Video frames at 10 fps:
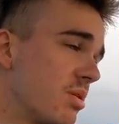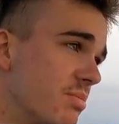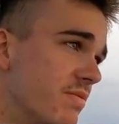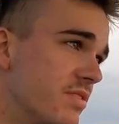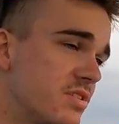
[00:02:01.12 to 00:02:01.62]
I'll
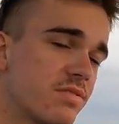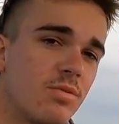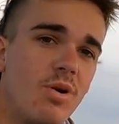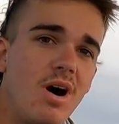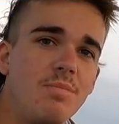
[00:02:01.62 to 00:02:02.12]
probably fish for
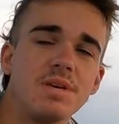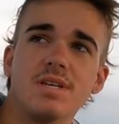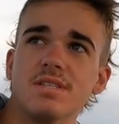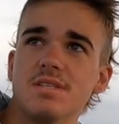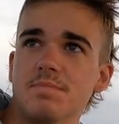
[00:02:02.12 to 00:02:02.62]
a while
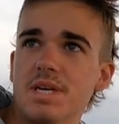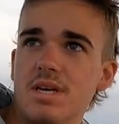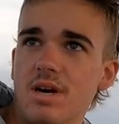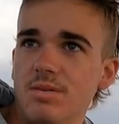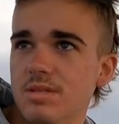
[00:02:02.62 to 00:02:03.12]
because it is a
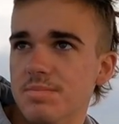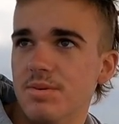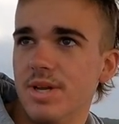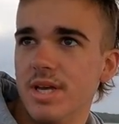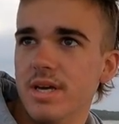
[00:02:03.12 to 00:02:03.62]
bit cold this
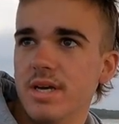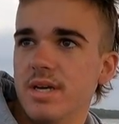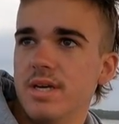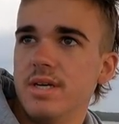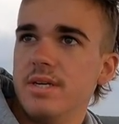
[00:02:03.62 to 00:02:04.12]

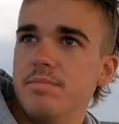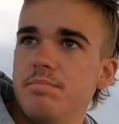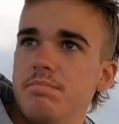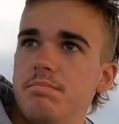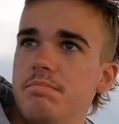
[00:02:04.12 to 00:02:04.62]

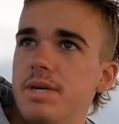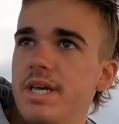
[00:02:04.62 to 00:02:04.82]
morning.